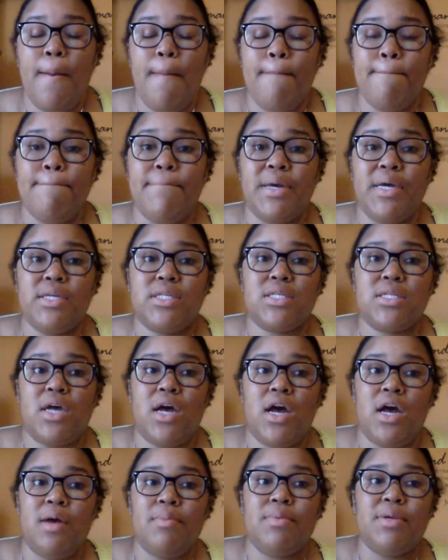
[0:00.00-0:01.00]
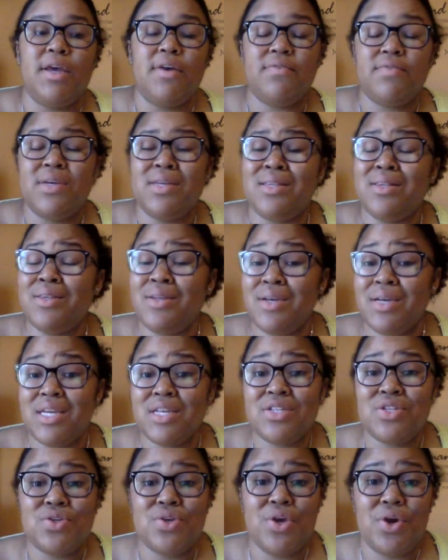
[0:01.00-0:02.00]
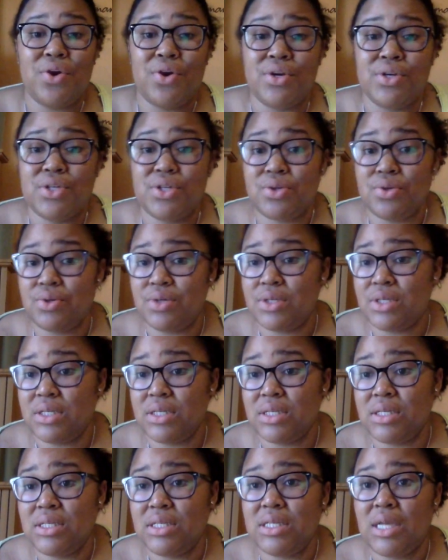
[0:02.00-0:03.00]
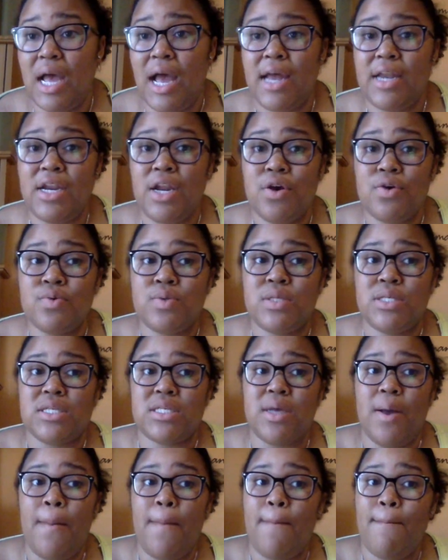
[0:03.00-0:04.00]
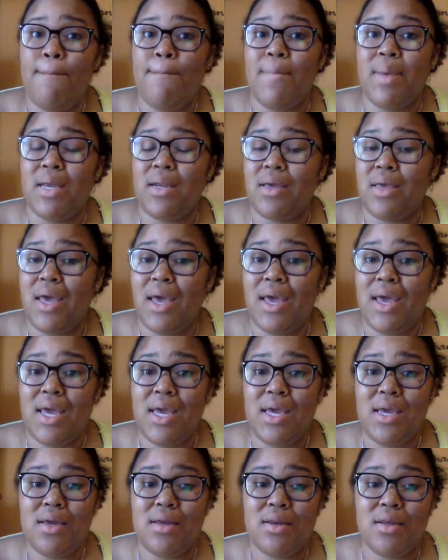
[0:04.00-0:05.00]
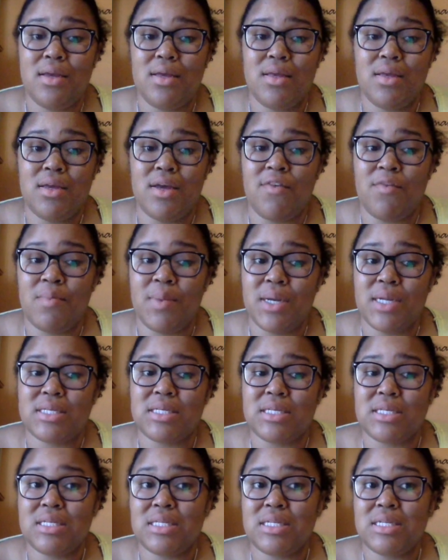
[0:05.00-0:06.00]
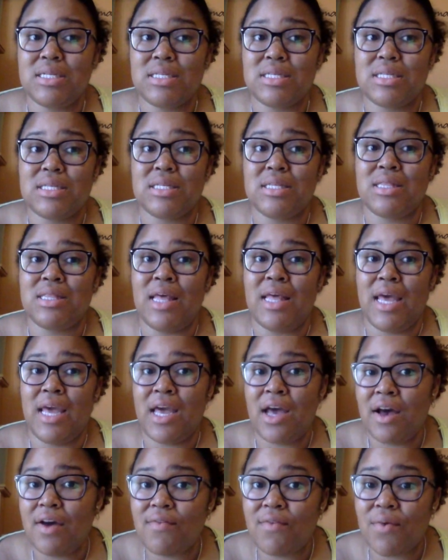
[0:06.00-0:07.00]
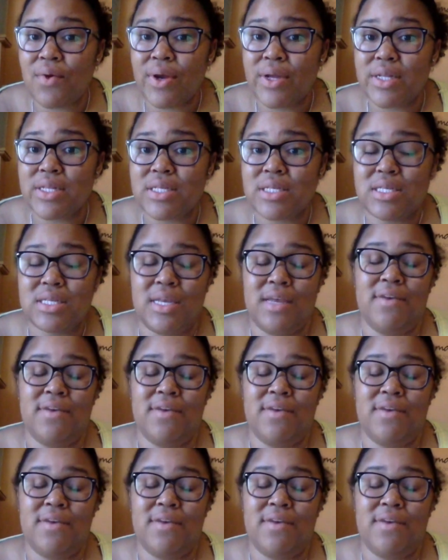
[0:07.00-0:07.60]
But definitely look into your insurances. I know some Medicaid government assistance, they cover it.